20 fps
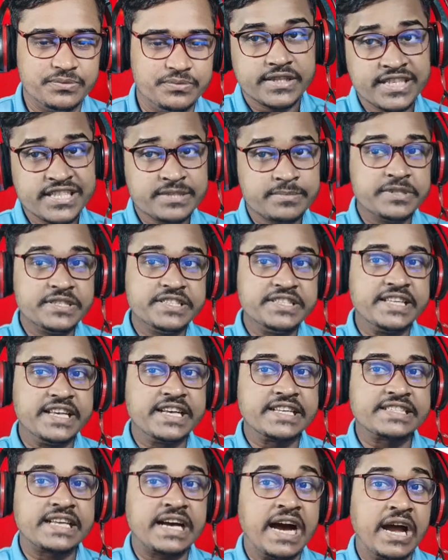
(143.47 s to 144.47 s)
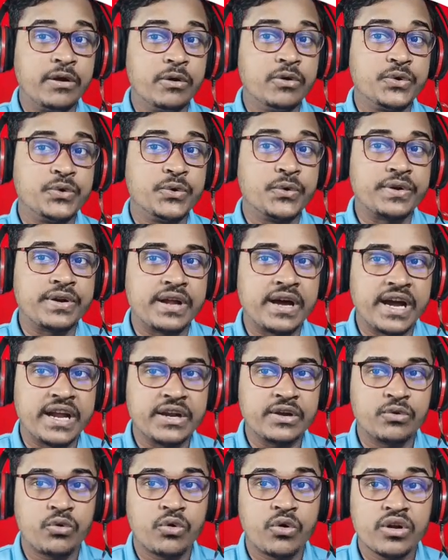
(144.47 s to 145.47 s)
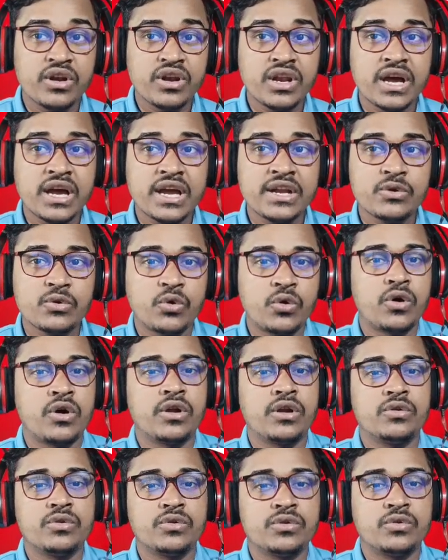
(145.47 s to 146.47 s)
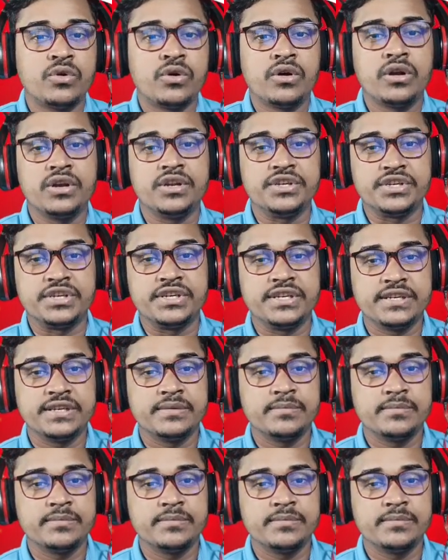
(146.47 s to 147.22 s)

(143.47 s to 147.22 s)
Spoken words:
This business I want to run online on only